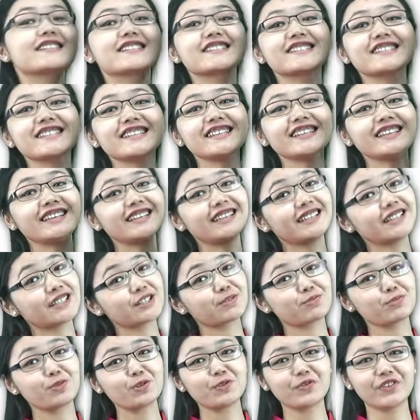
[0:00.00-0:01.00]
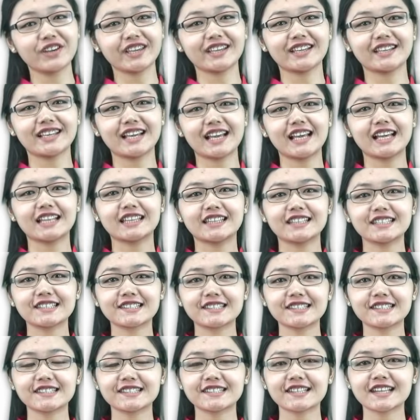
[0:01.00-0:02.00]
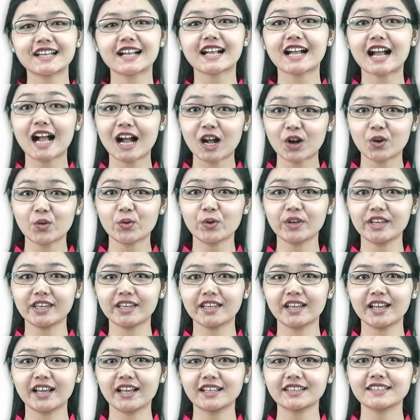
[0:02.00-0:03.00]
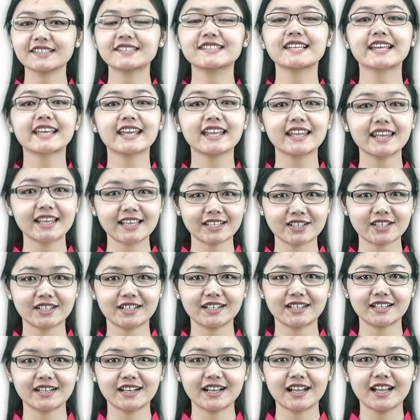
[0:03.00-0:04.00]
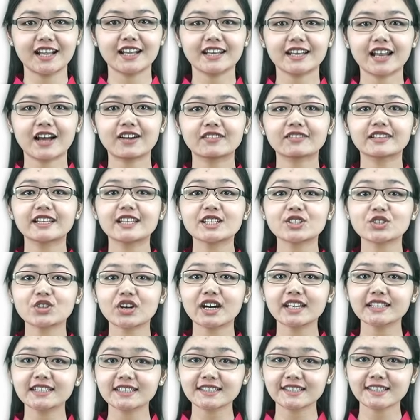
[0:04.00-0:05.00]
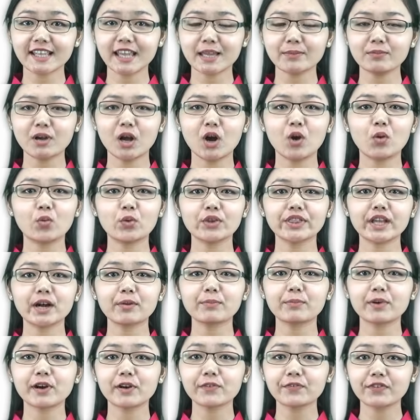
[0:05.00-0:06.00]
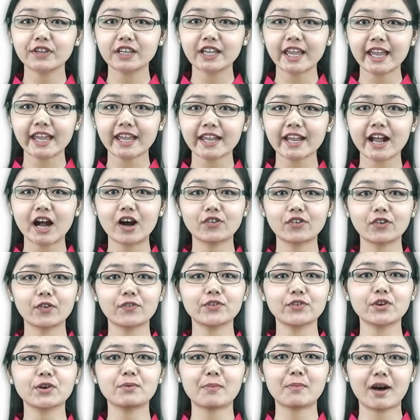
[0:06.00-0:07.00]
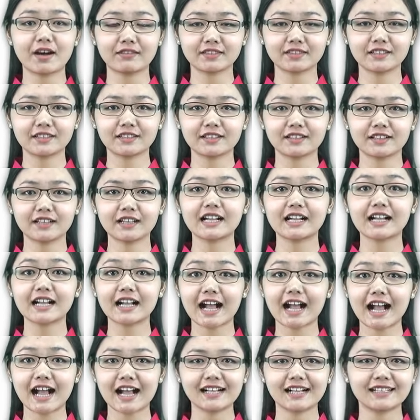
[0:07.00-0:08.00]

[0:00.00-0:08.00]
See, it's moving. This is Ka-gui, the second letter. Now let's try the same without puffing air out of your mouth. Ga.